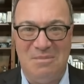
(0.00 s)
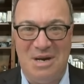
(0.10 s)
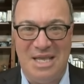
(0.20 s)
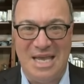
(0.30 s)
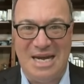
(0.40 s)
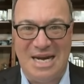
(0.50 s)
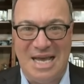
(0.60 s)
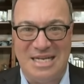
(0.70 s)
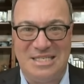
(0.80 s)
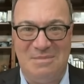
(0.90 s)
But again, it
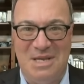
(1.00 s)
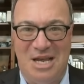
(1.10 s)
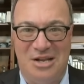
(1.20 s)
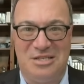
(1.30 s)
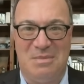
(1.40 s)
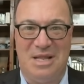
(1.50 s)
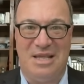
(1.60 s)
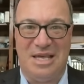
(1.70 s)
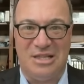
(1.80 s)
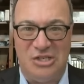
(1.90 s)
has to be
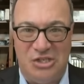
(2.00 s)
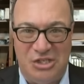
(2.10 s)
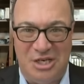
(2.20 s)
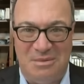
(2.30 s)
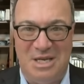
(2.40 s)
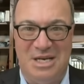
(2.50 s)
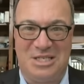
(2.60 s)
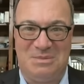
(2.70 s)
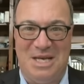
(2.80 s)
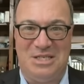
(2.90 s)
ultimately a legitimate
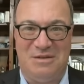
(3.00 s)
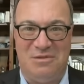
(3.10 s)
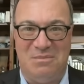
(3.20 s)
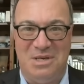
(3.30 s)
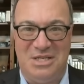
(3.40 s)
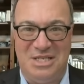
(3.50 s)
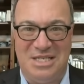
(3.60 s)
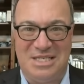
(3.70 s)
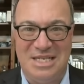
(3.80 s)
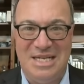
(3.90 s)
expense of the
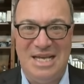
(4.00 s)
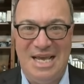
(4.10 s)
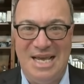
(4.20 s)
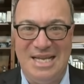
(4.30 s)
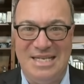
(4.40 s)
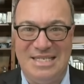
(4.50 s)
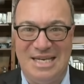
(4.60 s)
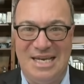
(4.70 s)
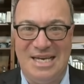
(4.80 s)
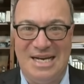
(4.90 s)
business, and
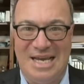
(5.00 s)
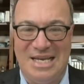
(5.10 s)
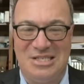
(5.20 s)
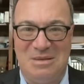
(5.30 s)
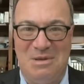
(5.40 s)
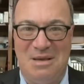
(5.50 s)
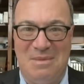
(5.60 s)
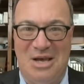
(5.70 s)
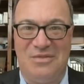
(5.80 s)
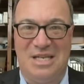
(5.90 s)
it has to be an
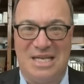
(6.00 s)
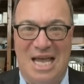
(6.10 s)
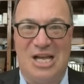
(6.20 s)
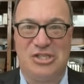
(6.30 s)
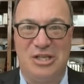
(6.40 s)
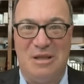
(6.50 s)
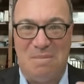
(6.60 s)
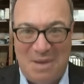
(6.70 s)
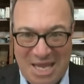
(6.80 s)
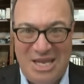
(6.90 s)
amount that's actually
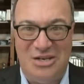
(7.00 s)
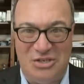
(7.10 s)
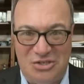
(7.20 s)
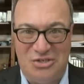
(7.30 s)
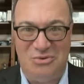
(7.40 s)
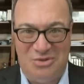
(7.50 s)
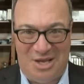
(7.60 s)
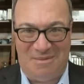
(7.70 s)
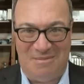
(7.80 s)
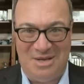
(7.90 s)
paid to
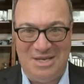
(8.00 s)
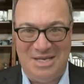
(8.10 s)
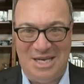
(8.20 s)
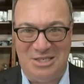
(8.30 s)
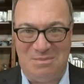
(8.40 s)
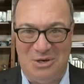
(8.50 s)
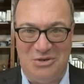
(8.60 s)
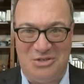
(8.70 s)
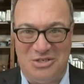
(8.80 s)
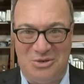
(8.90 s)
them, as
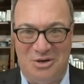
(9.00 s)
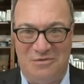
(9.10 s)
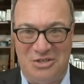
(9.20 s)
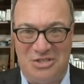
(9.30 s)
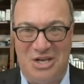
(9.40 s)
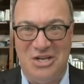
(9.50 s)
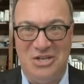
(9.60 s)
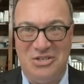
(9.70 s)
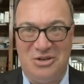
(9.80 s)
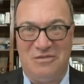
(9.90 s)
opposed to just a
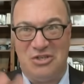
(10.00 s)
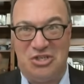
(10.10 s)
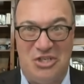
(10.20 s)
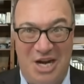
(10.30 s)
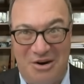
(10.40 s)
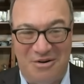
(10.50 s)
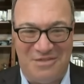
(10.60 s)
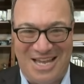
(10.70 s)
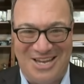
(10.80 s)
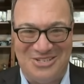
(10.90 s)
share of
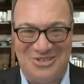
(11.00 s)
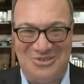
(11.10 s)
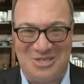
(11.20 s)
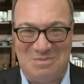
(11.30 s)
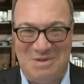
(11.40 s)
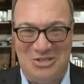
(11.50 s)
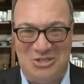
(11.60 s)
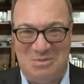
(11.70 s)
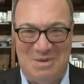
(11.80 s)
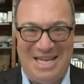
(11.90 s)
the household
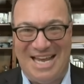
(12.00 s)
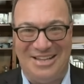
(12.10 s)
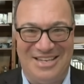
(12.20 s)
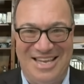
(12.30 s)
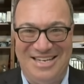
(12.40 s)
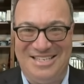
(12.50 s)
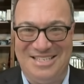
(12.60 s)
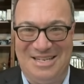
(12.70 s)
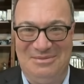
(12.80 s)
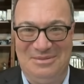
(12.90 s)
expenses being allocated
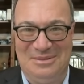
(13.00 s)
to them.